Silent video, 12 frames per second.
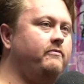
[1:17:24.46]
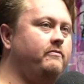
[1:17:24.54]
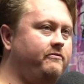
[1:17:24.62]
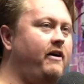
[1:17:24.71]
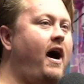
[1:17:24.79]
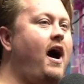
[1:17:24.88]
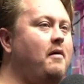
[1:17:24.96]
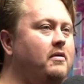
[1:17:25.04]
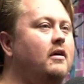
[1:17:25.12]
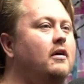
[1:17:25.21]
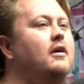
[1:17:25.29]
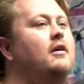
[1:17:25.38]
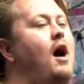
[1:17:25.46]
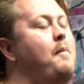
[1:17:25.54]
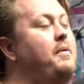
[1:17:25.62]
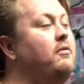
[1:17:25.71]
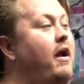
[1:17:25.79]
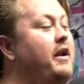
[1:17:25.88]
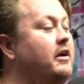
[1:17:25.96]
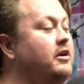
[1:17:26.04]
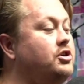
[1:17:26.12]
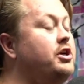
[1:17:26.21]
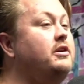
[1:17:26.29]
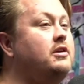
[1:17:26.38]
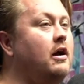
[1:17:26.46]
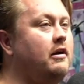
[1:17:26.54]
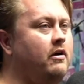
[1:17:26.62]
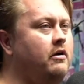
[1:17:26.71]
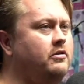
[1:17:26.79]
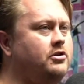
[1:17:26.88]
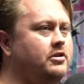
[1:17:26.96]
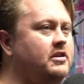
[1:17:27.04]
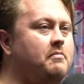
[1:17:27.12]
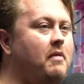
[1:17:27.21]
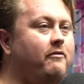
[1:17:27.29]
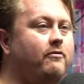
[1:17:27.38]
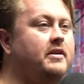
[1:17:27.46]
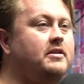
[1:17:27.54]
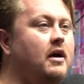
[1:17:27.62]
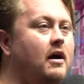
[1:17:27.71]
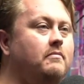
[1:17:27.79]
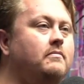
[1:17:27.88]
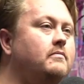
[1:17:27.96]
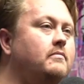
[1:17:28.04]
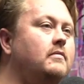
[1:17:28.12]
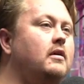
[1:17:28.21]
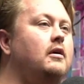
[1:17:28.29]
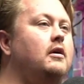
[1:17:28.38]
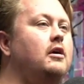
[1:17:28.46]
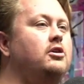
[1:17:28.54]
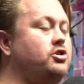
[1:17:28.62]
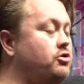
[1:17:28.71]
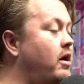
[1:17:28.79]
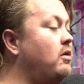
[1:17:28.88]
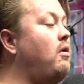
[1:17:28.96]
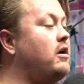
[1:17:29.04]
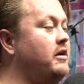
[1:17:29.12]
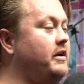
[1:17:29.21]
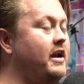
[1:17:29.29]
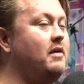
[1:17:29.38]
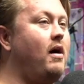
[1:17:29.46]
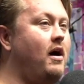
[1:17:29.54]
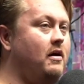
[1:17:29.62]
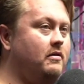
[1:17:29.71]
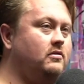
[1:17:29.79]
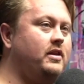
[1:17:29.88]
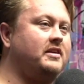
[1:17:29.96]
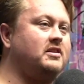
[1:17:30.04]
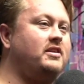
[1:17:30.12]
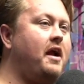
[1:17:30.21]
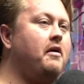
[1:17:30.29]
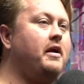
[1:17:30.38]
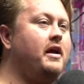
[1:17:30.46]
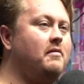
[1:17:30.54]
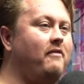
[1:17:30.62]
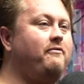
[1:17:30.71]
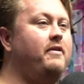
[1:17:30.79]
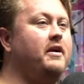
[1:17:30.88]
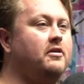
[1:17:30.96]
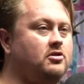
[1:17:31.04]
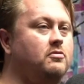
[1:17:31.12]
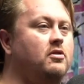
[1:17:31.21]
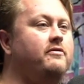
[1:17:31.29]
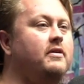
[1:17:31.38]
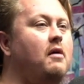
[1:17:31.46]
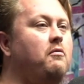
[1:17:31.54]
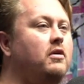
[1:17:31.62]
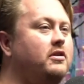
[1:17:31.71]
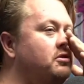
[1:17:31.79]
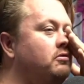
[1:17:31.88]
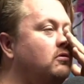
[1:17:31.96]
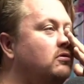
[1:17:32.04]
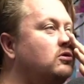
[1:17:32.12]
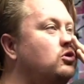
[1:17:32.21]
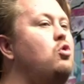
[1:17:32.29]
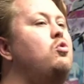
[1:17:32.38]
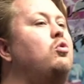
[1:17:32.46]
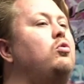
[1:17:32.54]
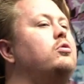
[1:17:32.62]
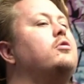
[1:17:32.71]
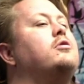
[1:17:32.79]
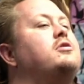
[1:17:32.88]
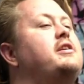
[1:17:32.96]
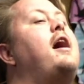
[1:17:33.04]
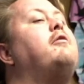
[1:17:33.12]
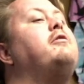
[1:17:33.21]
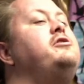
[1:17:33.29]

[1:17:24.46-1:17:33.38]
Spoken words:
vibe. I've been writing a shit ton of those just in my free time. Just trying to work on getting my dexterity and my fingers moving. I want to do cooler sounding